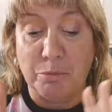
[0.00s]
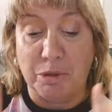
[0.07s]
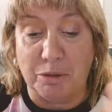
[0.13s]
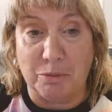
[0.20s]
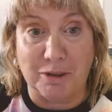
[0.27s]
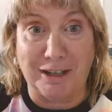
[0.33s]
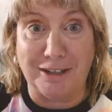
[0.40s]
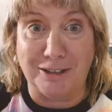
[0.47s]

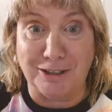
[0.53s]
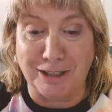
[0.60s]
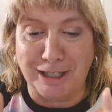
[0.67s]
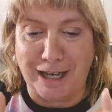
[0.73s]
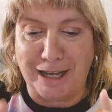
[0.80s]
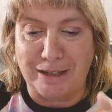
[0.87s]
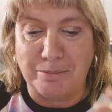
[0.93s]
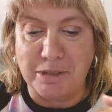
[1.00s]
but we're going to look
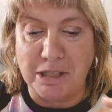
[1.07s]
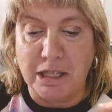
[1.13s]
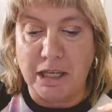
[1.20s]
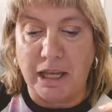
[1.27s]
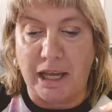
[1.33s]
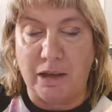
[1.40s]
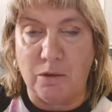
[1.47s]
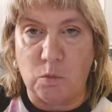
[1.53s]
at them
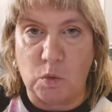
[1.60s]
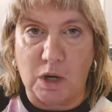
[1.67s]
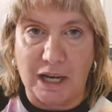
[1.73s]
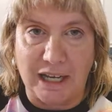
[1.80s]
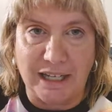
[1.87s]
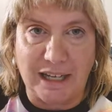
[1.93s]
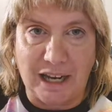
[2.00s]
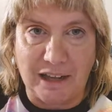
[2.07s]
and
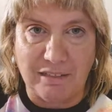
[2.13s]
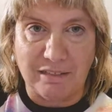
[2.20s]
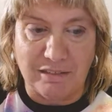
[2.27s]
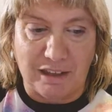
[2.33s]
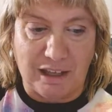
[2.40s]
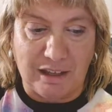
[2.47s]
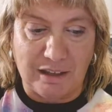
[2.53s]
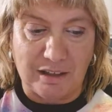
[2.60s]
why I
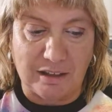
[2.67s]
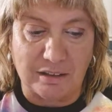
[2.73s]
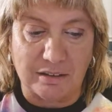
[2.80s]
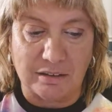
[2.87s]
think